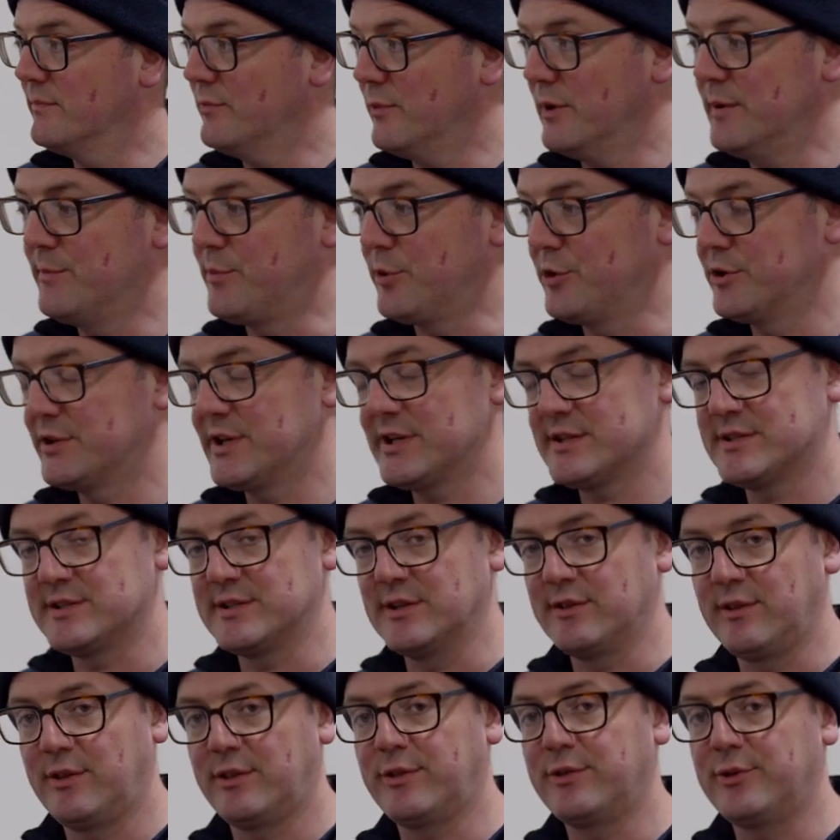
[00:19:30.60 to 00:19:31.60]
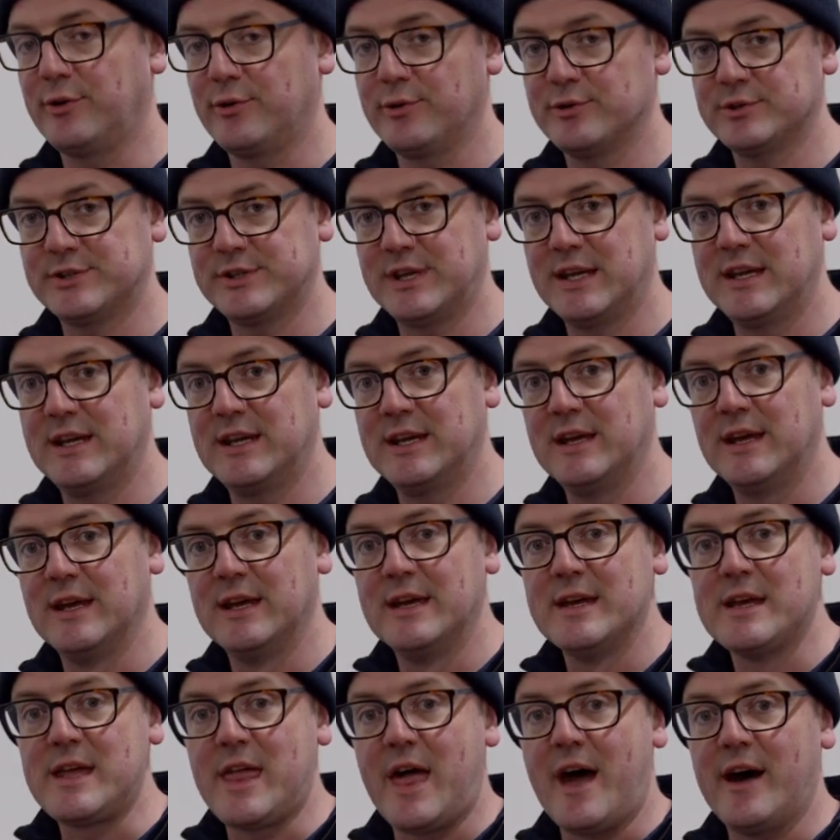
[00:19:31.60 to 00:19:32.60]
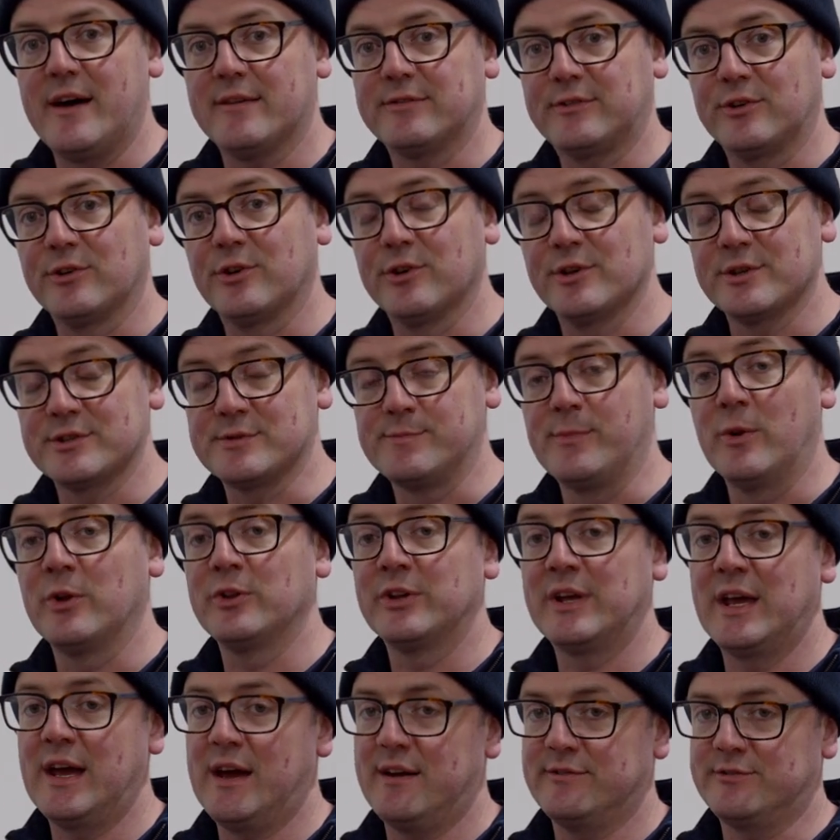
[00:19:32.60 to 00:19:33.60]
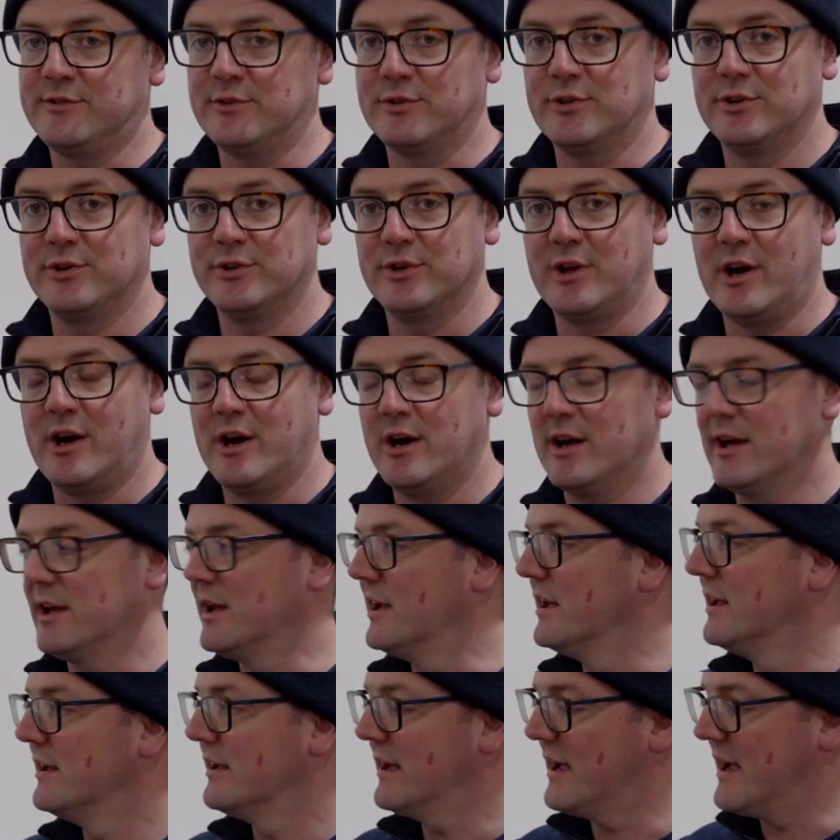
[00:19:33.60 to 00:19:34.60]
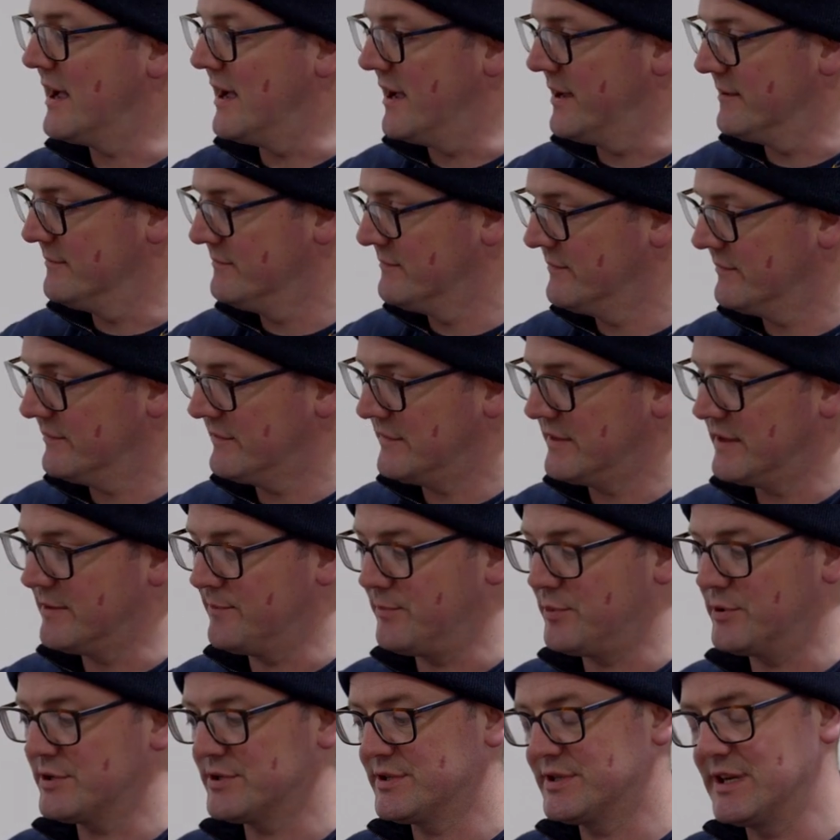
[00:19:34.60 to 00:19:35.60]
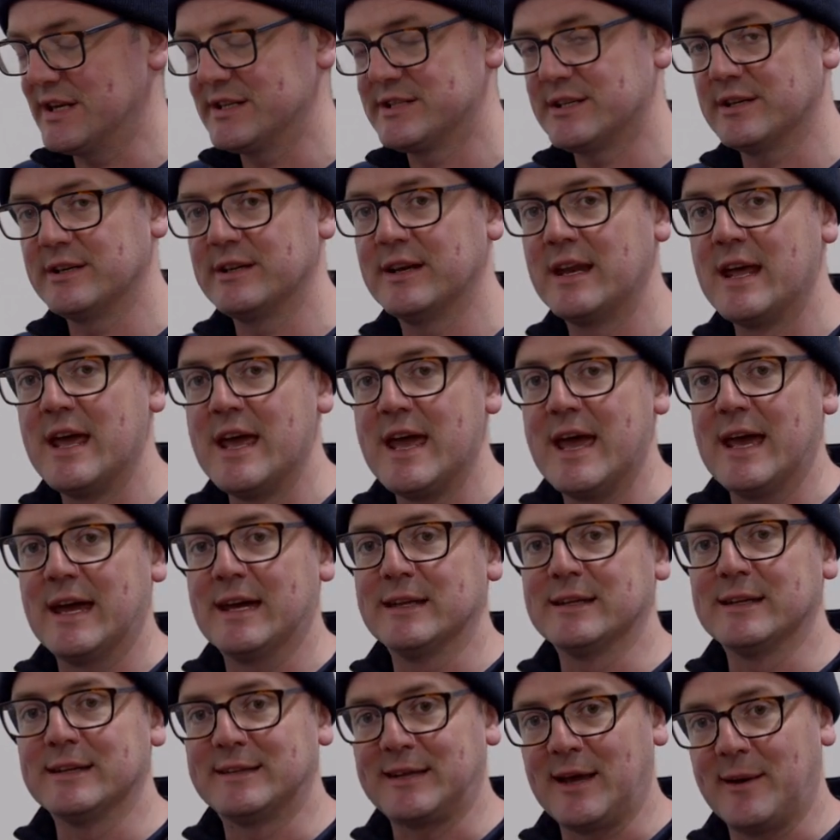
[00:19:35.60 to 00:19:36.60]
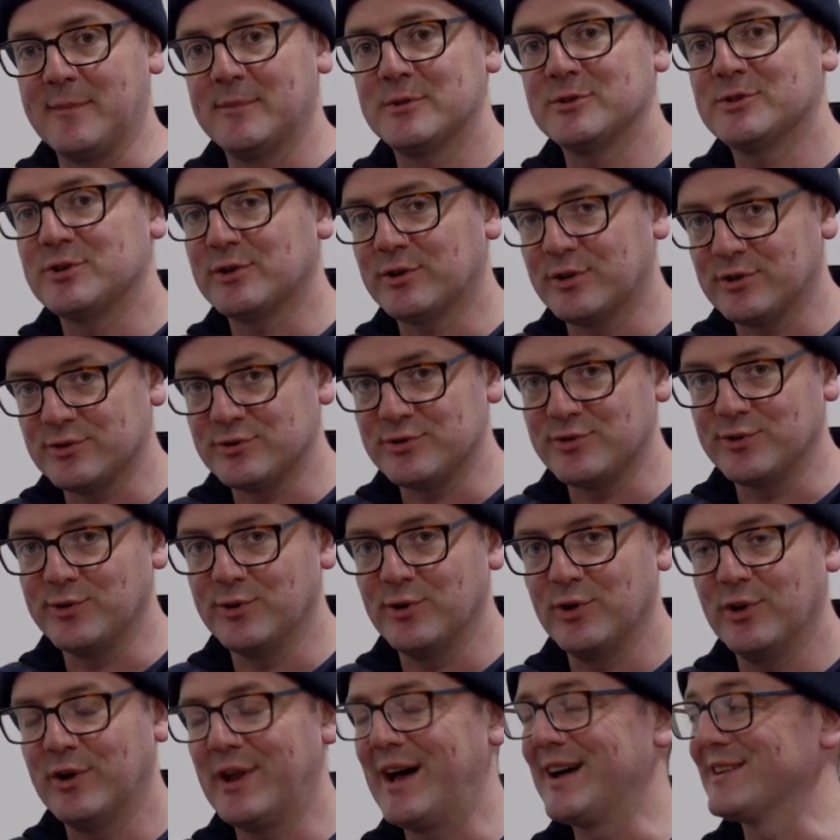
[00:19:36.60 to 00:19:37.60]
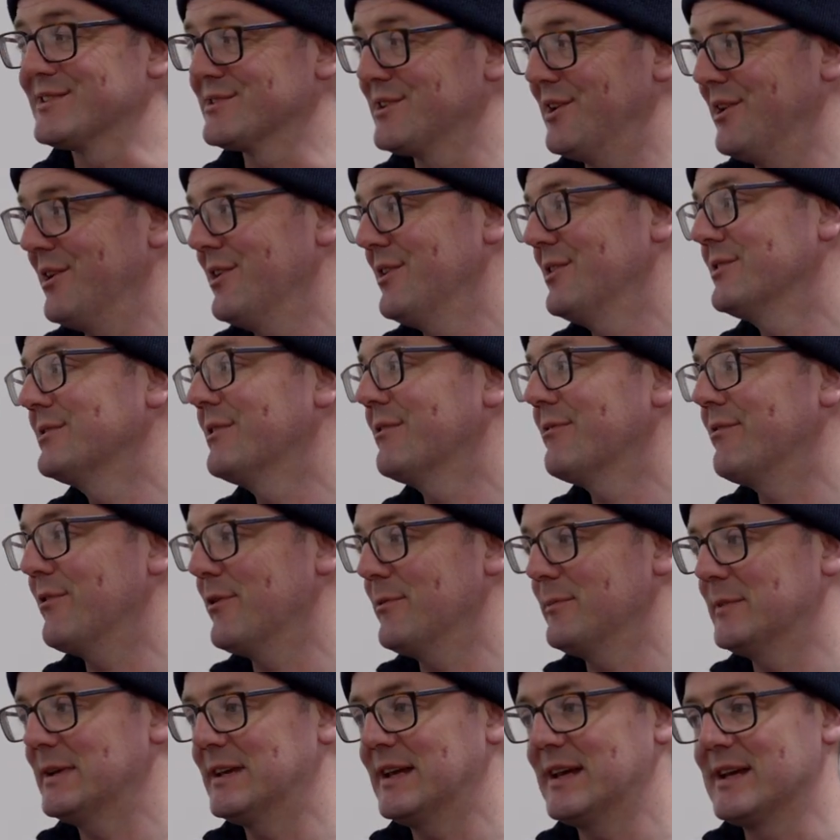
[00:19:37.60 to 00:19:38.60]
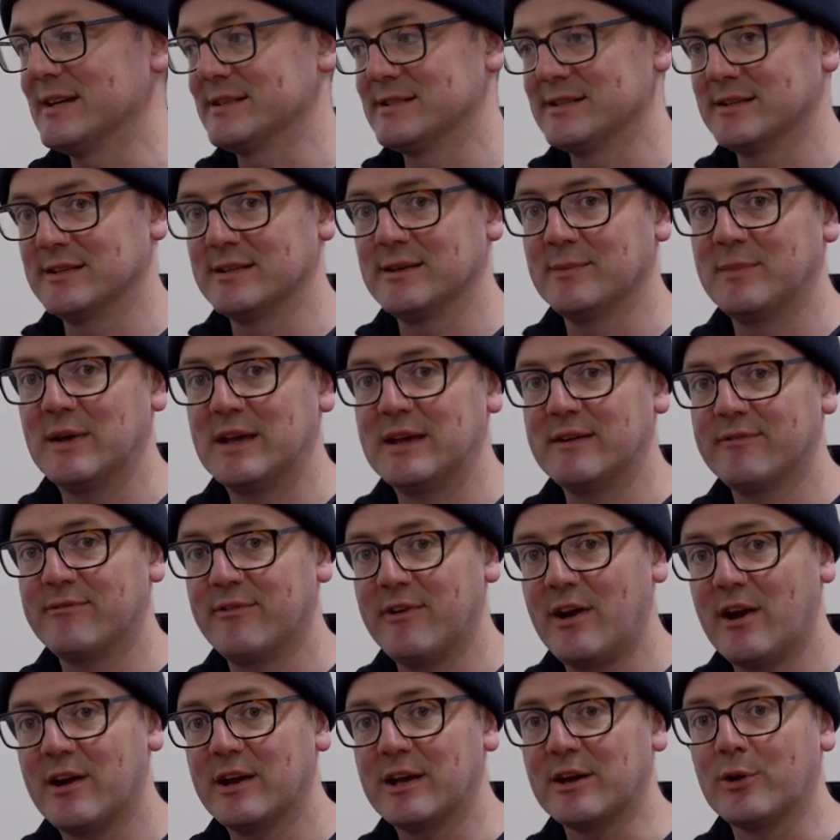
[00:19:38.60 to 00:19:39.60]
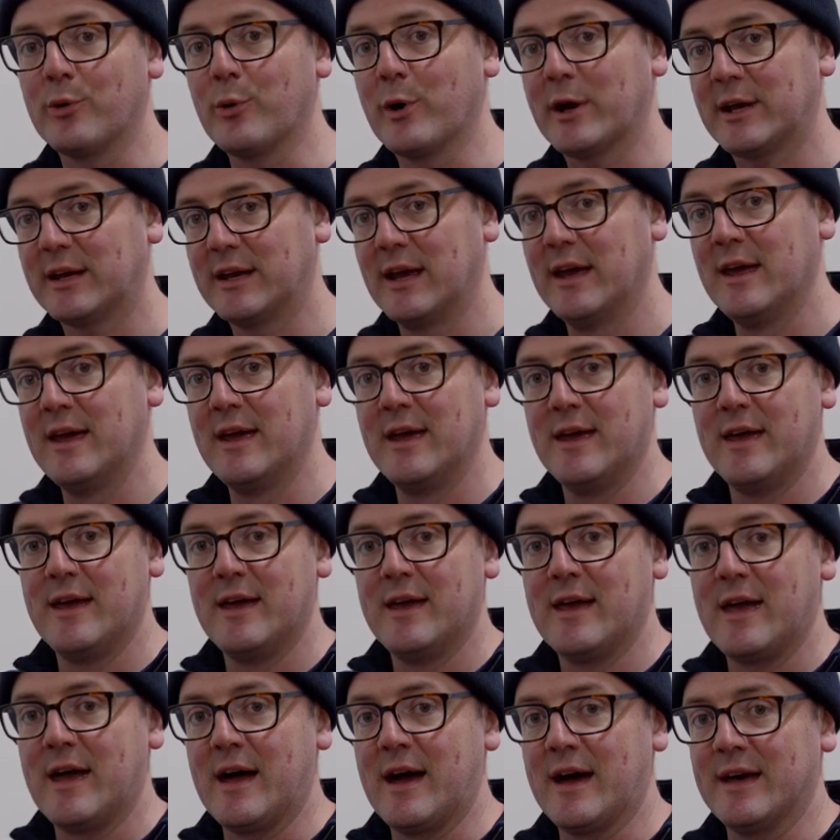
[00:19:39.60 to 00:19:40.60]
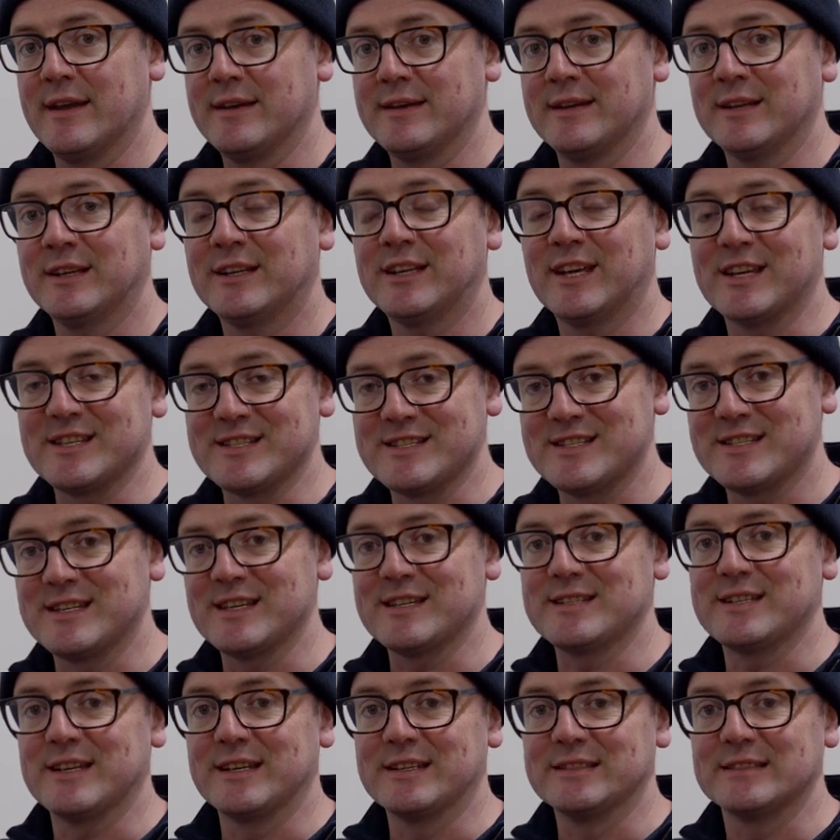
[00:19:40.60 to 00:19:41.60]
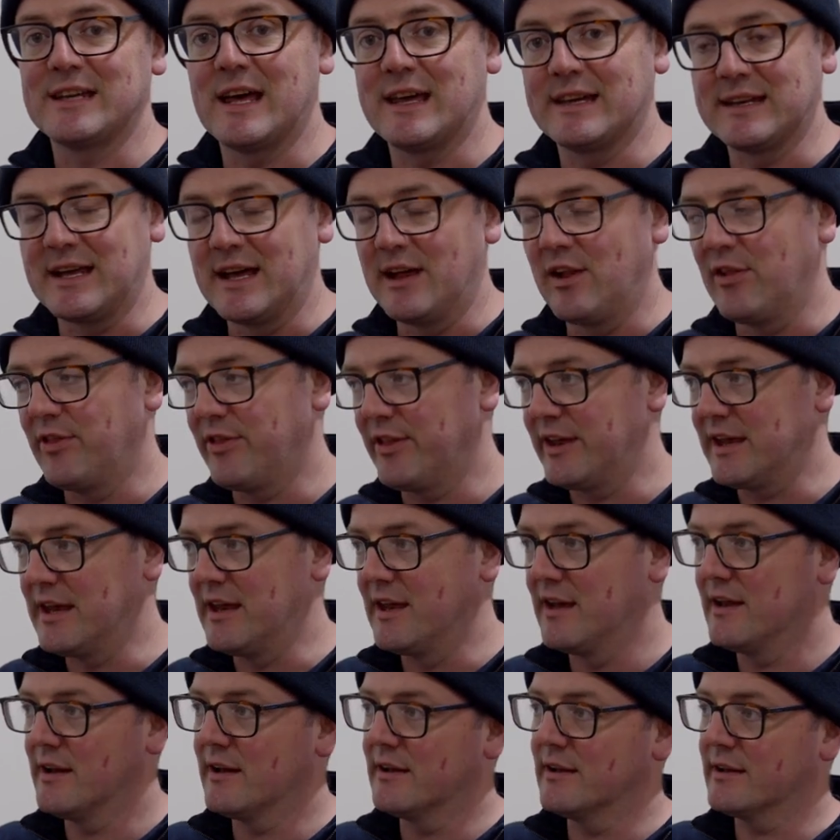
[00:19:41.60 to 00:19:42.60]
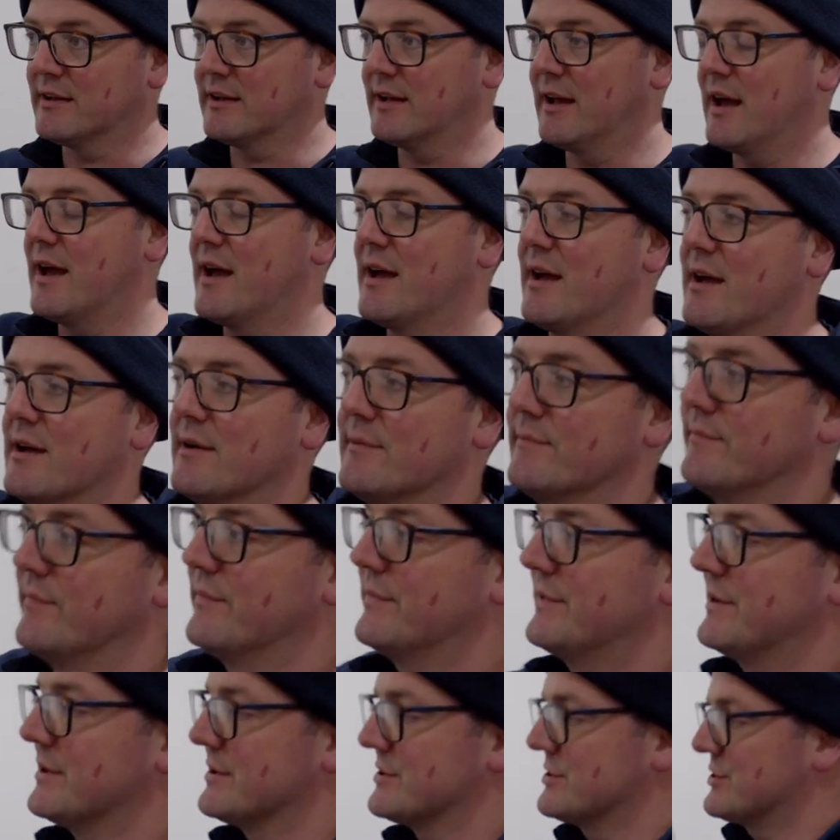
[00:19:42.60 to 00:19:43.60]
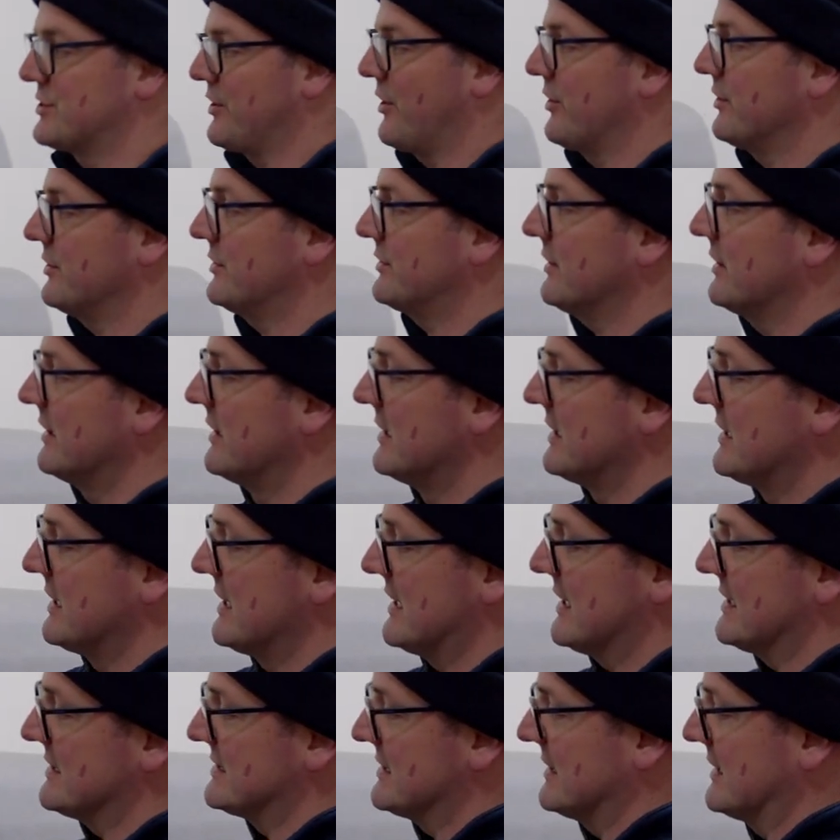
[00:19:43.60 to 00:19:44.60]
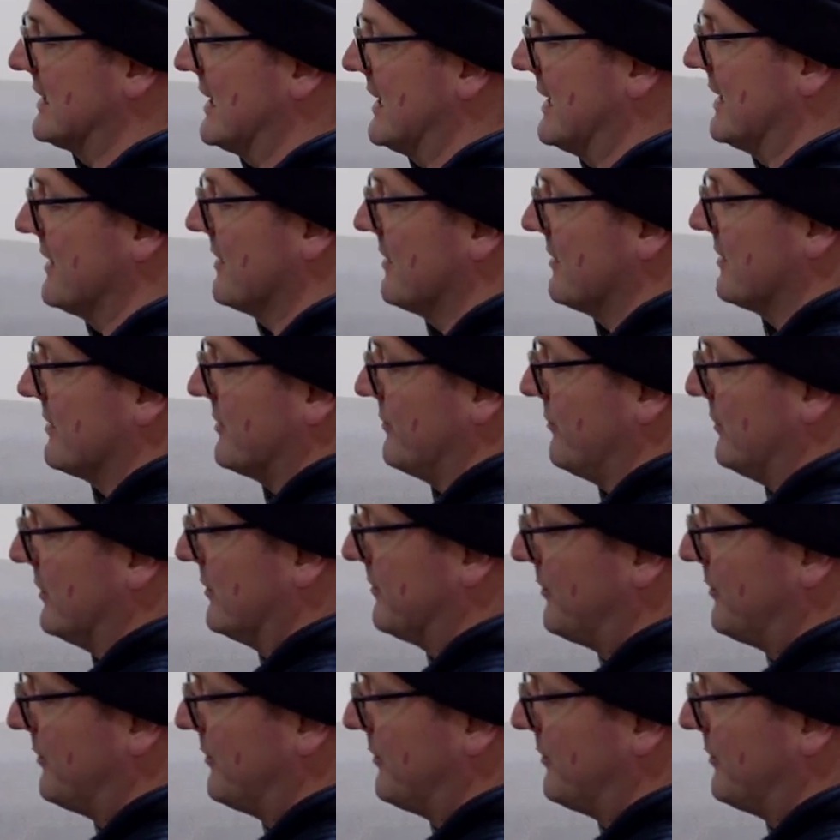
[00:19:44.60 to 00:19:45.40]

we brewed this on Thursday afternoon. It's Monday afternoon now. Um, the precision in the temperature control has allowed the fermentation to be very quick and consistent and healthy. Like um, the stout is in here that we